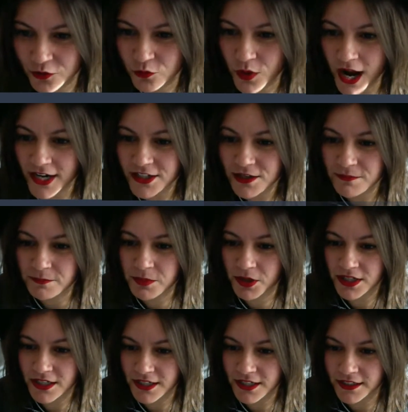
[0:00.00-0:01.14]
Rhonda
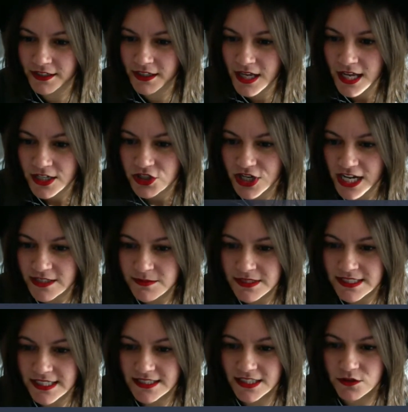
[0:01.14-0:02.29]
Byrne. Jasmine
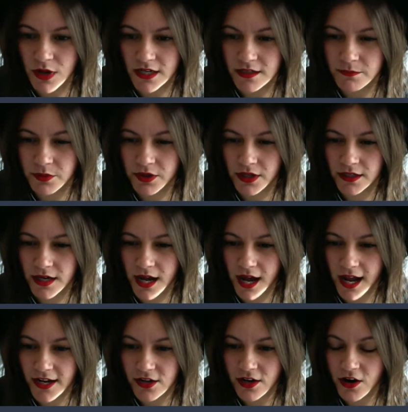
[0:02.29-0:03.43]
says it's Rhonda Byrne.
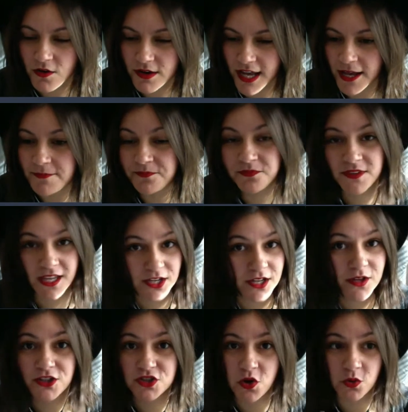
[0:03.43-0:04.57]
I could, okay,
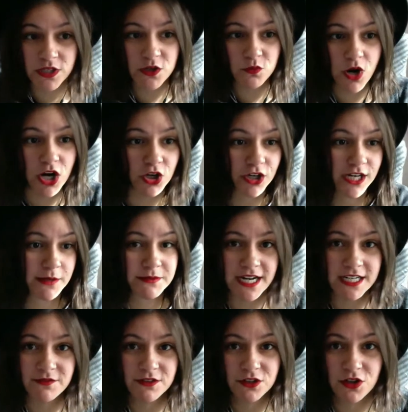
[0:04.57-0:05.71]
totally wrong. Her name's
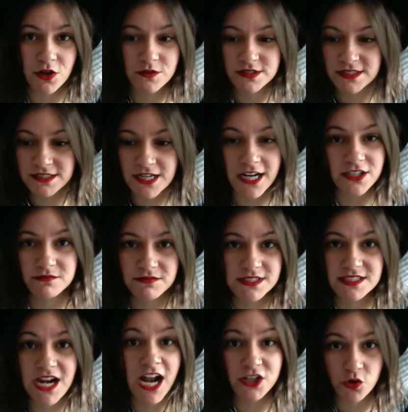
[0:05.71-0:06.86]
not even close. It's not.
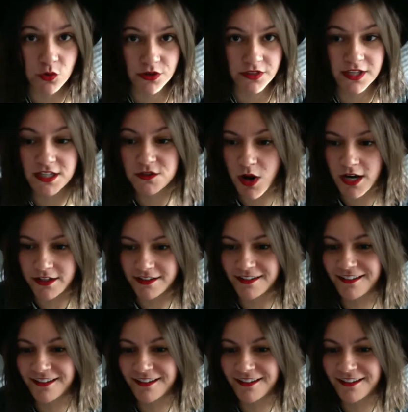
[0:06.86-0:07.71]
It's not Dorothy. It's Rhonda.